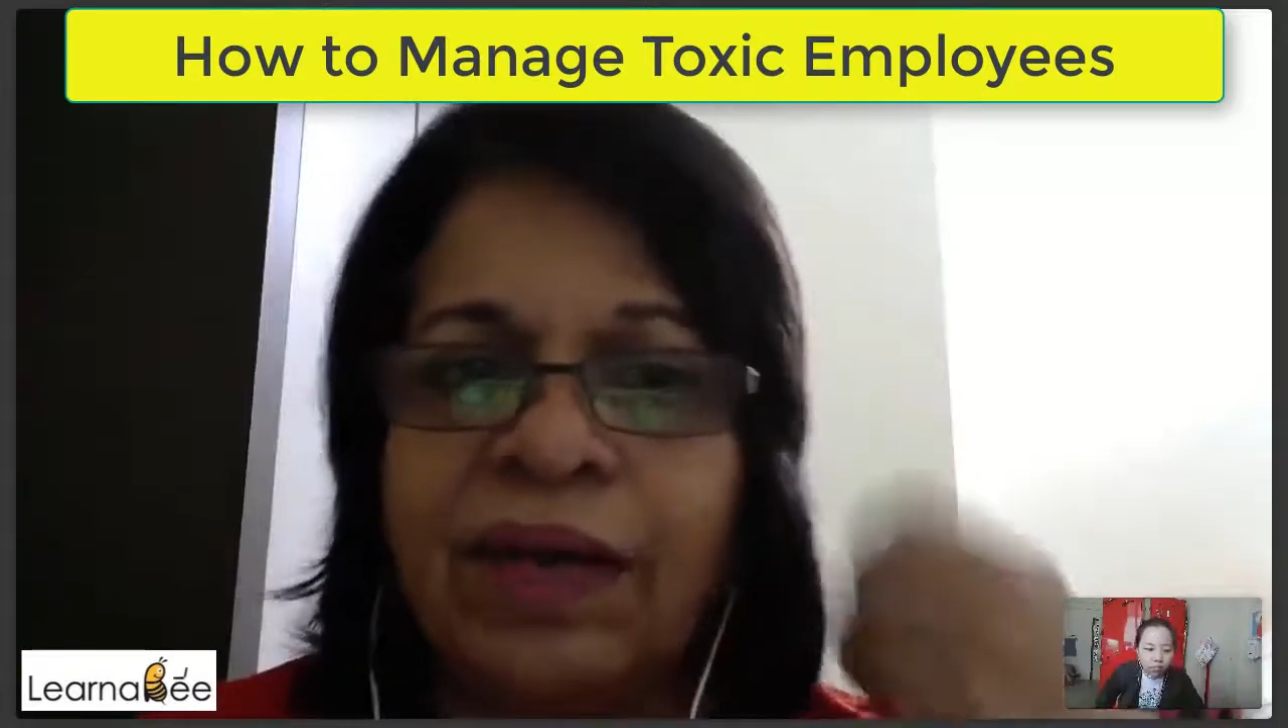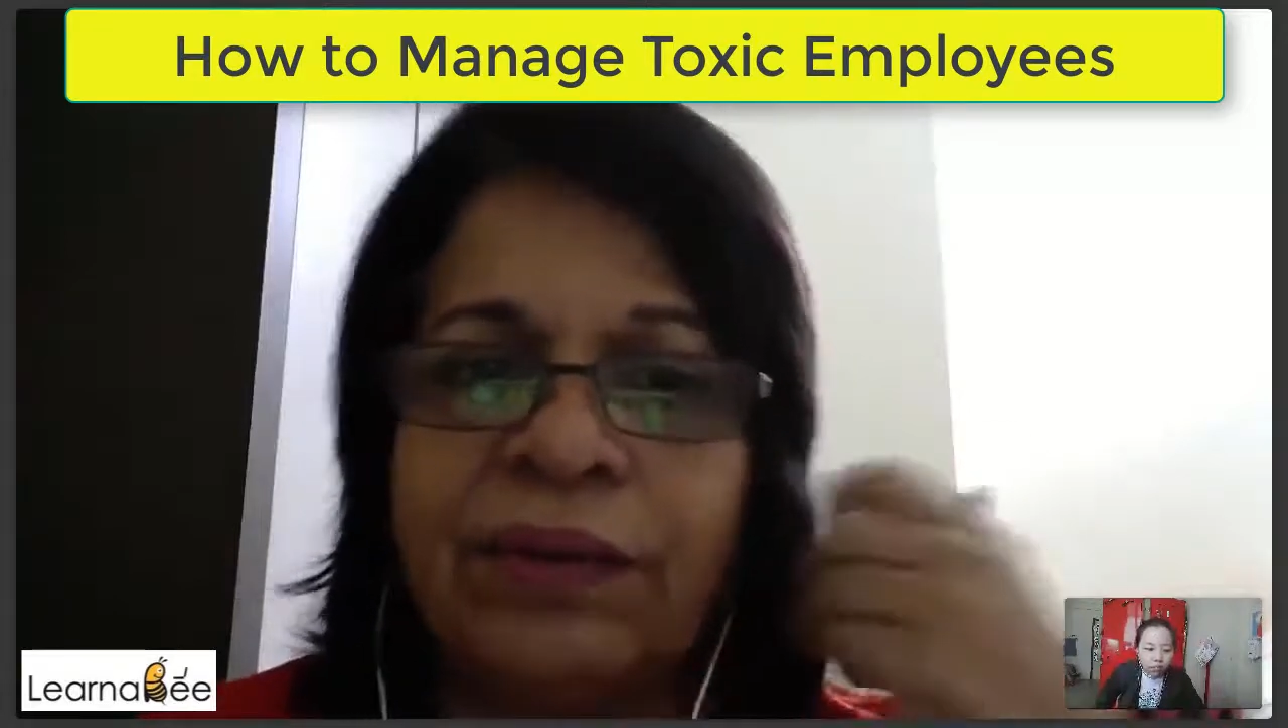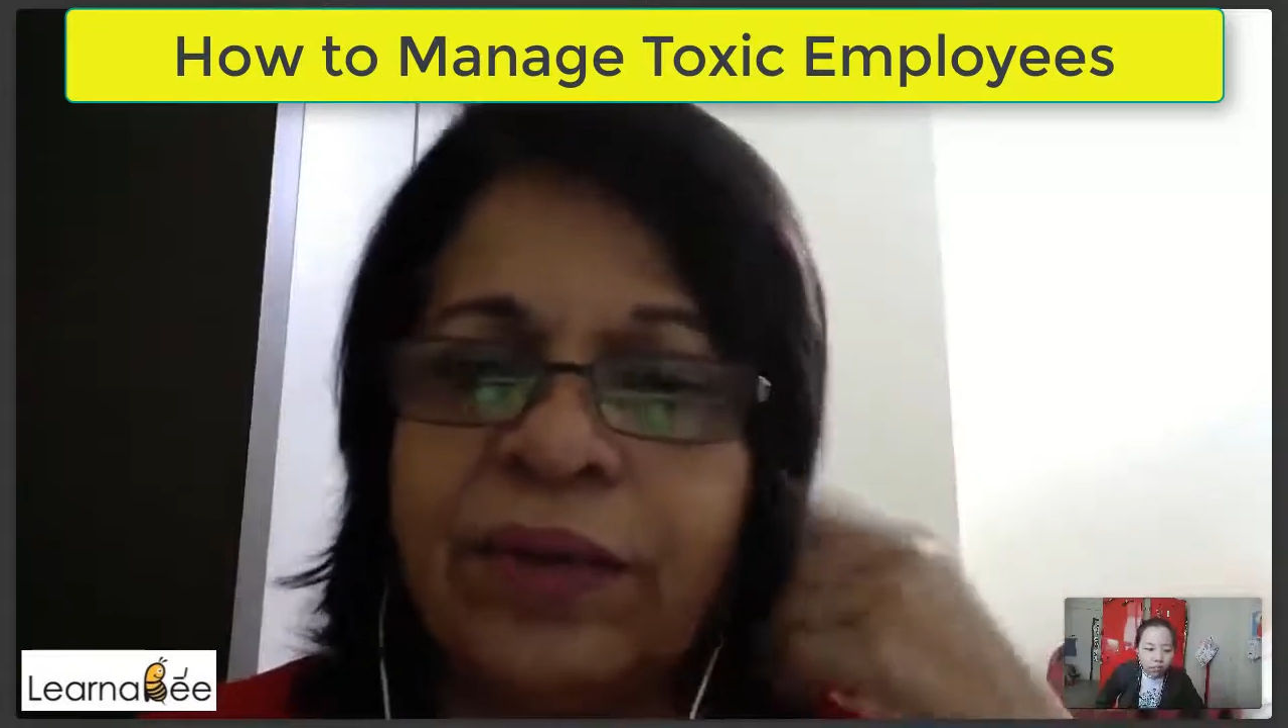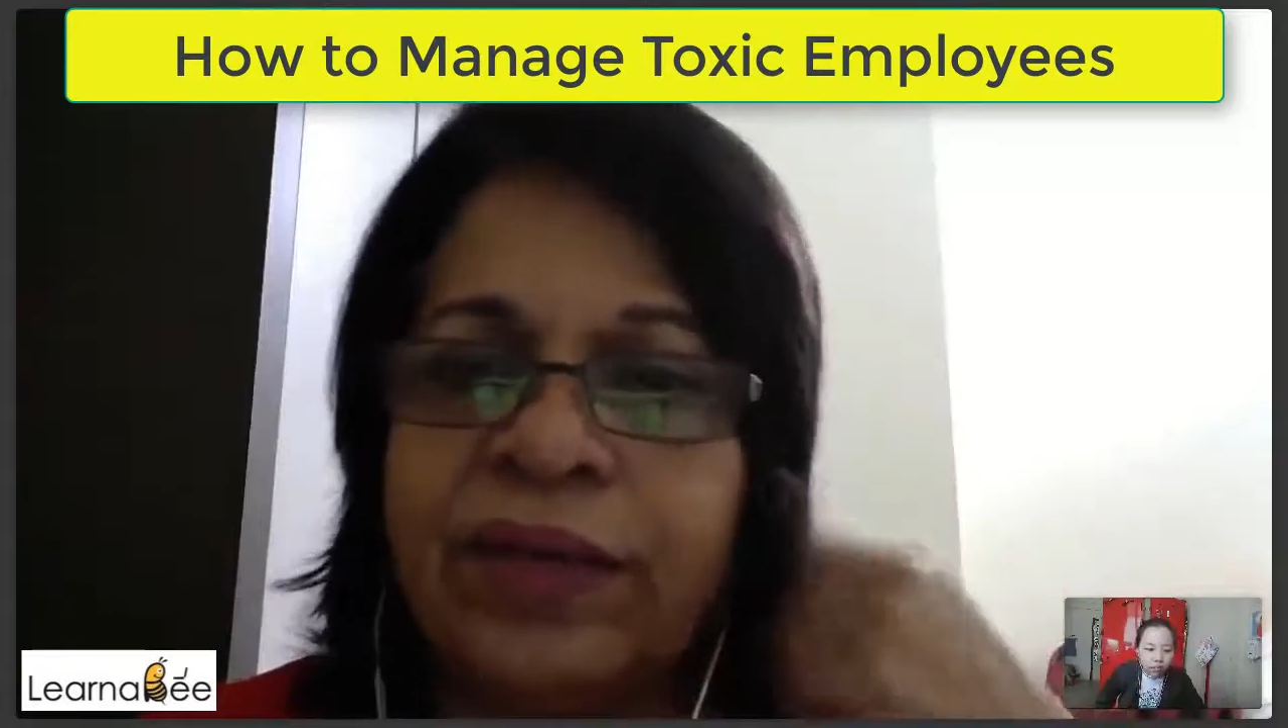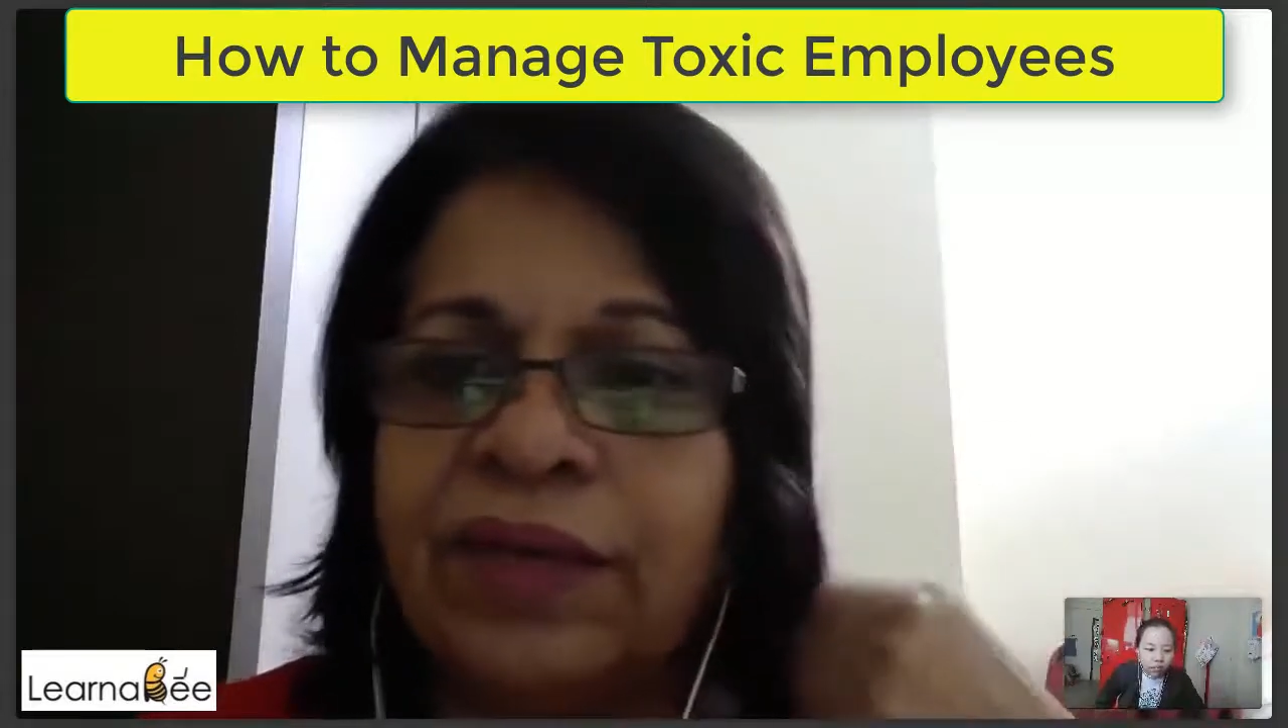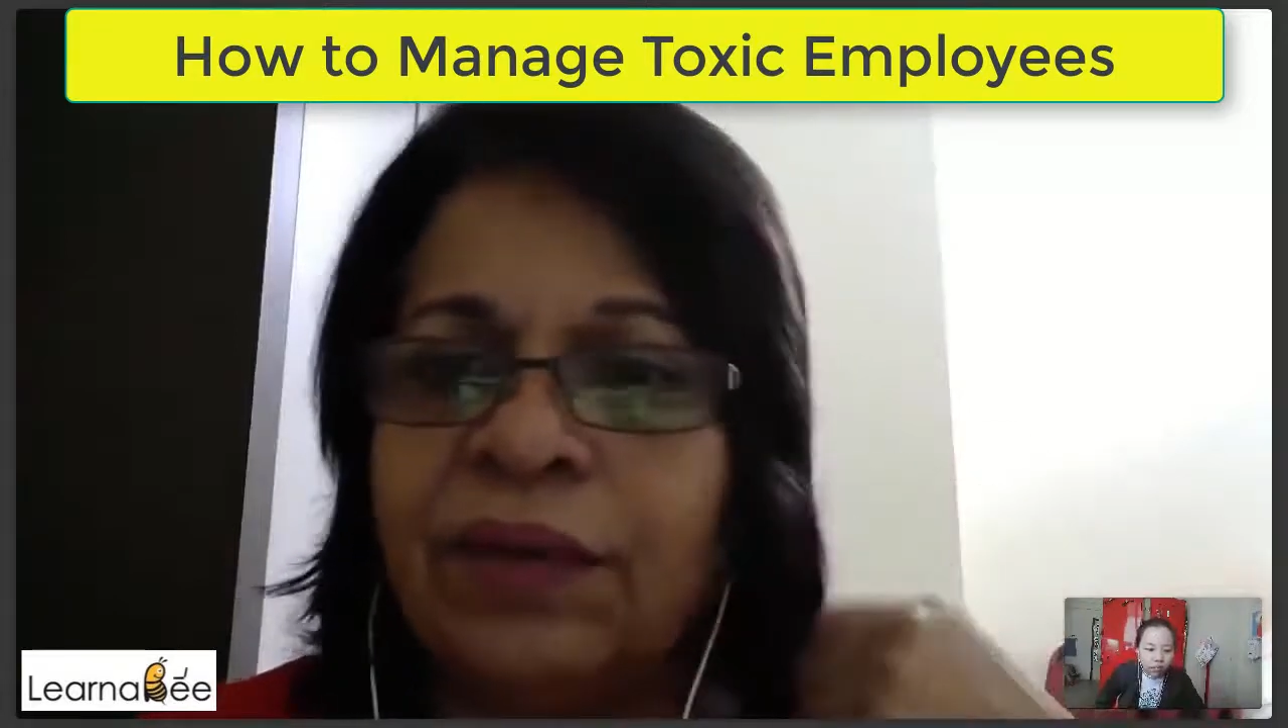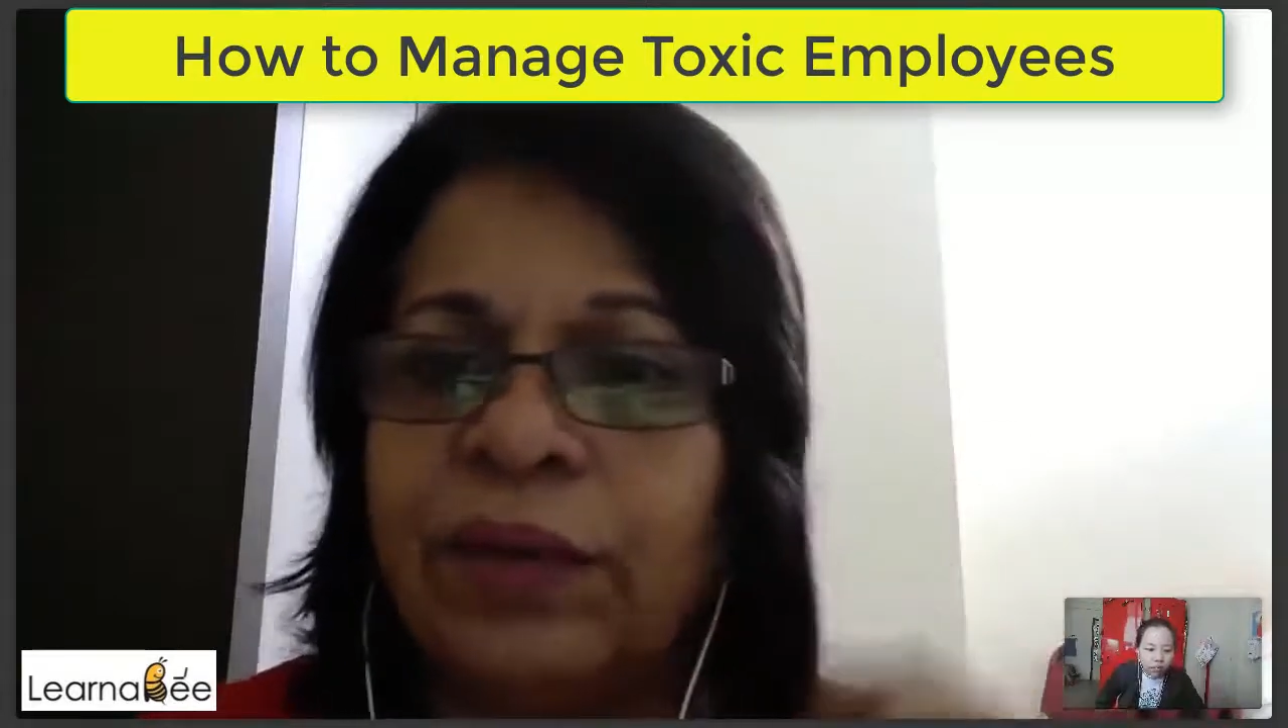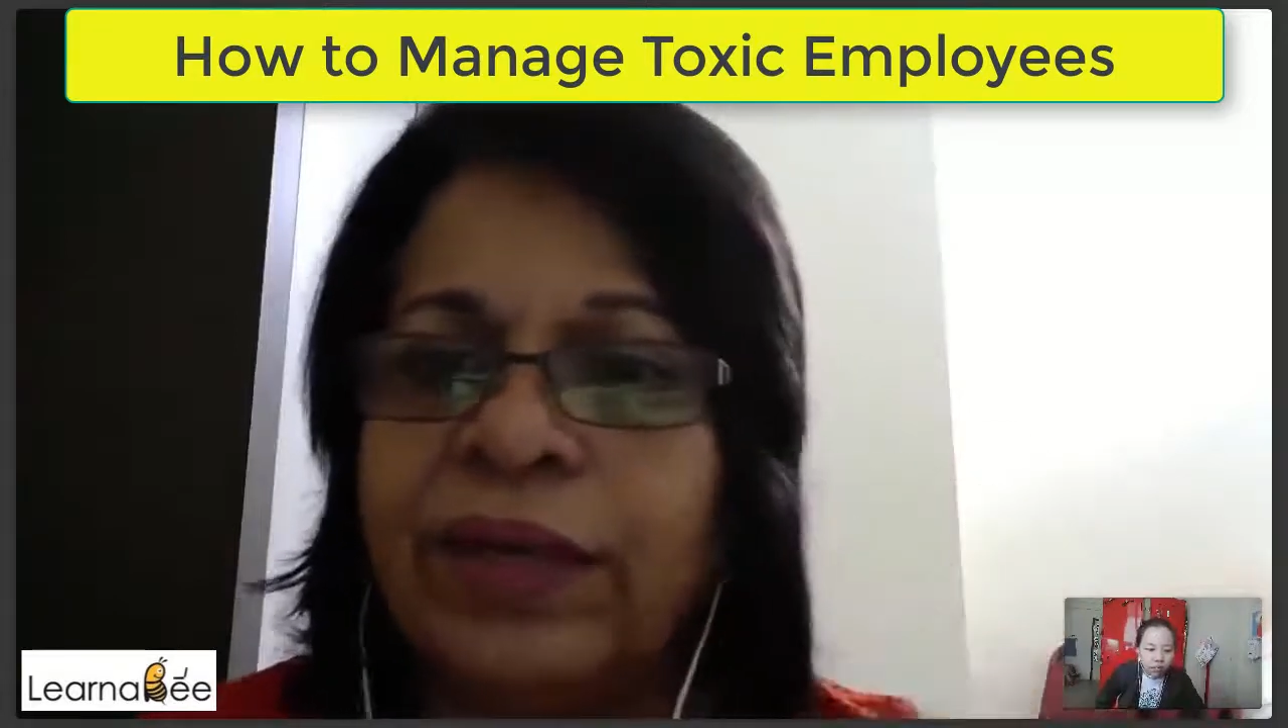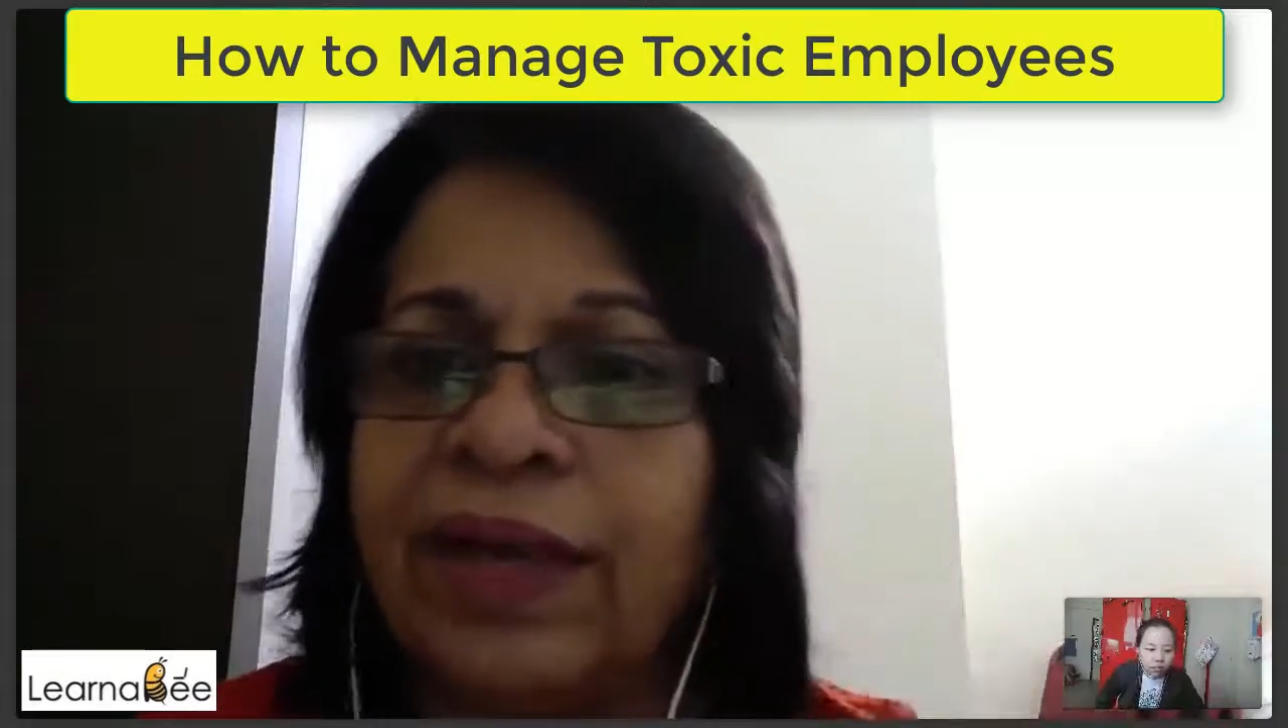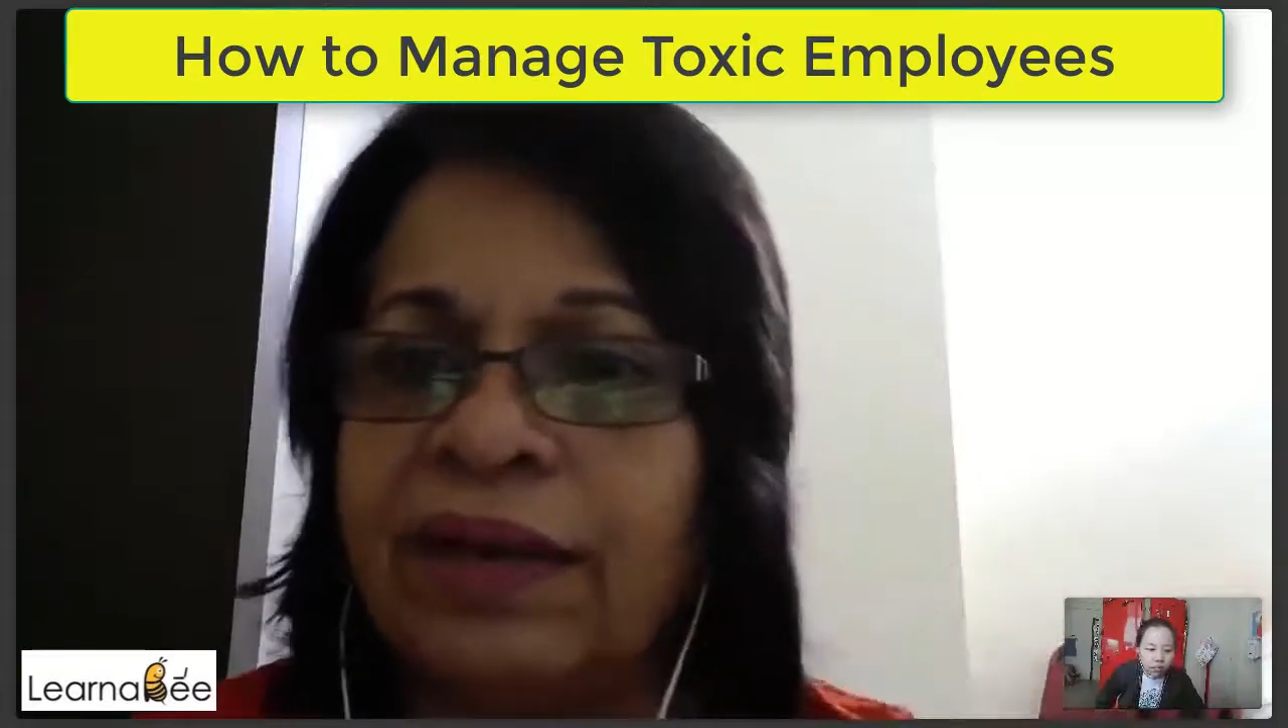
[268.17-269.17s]
I wonder
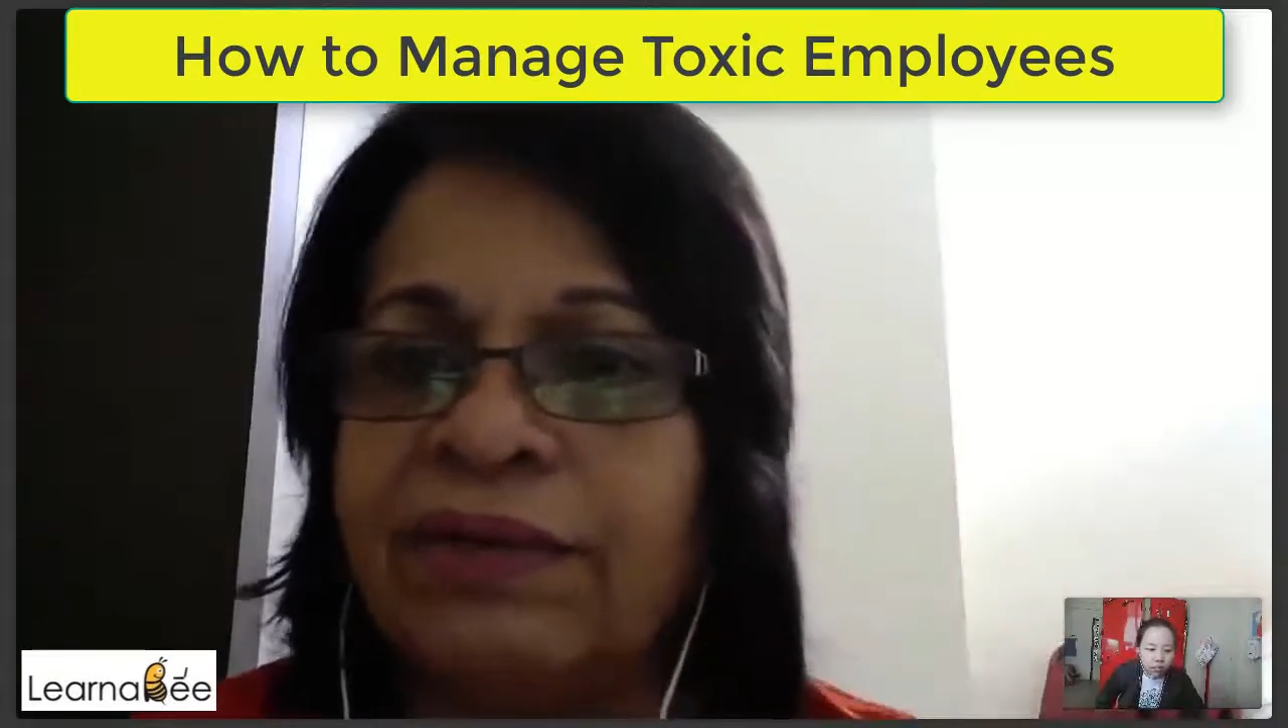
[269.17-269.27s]
what kind